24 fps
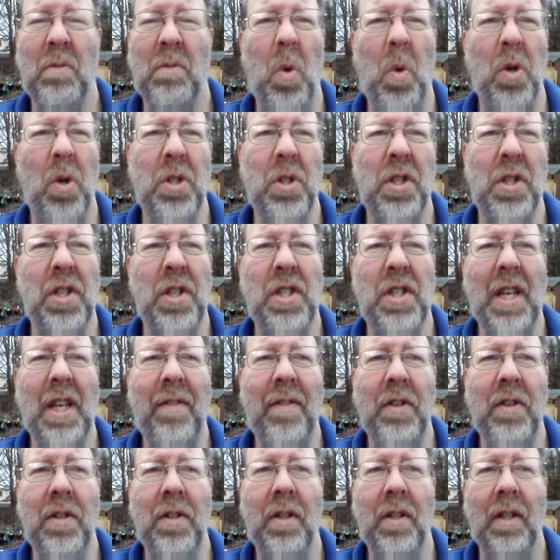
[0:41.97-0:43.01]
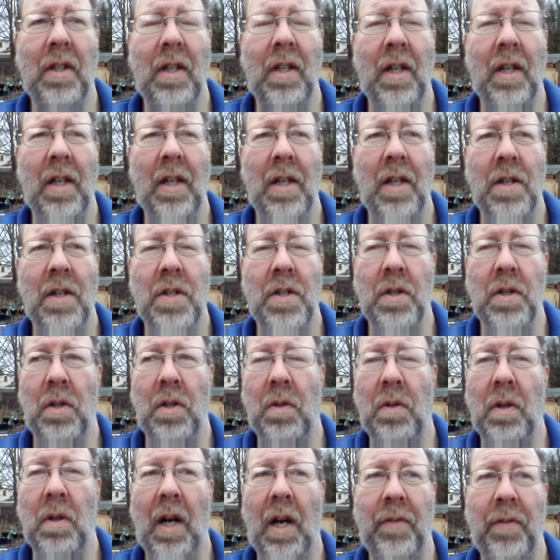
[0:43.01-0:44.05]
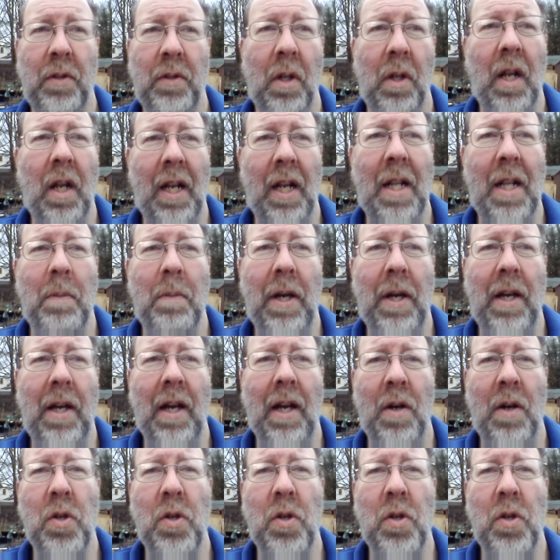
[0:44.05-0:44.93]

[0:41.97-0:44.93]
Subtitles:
6:45, so I've done a little bit.